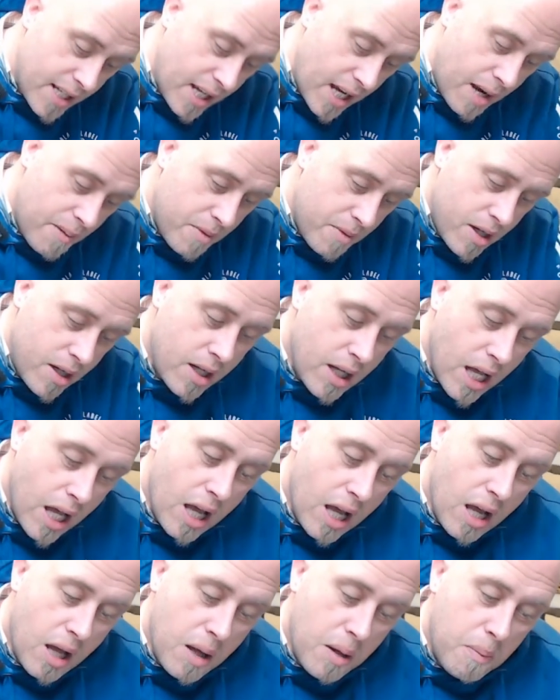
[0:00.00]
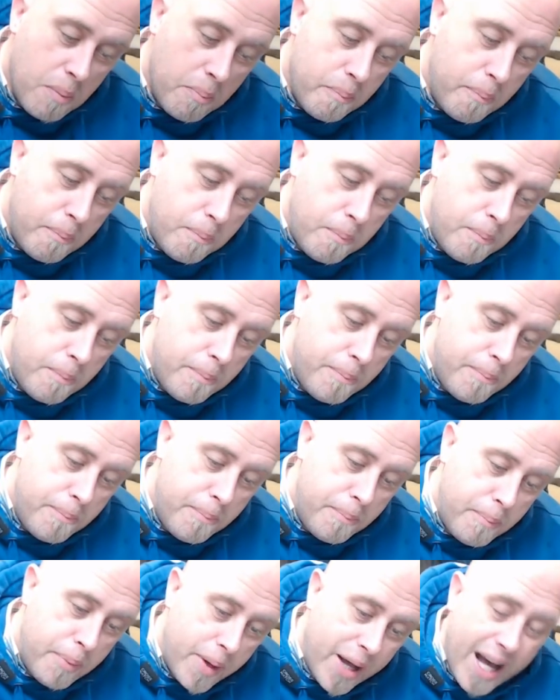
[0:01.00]
camera,
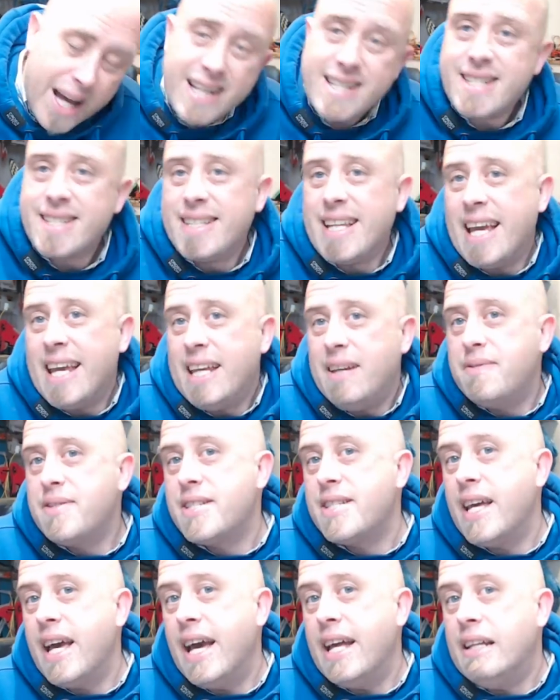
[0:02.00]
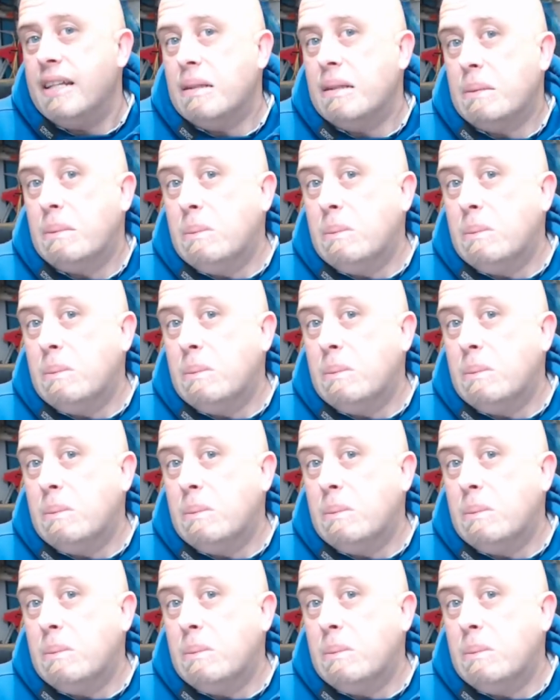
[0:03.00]
but as Dave said,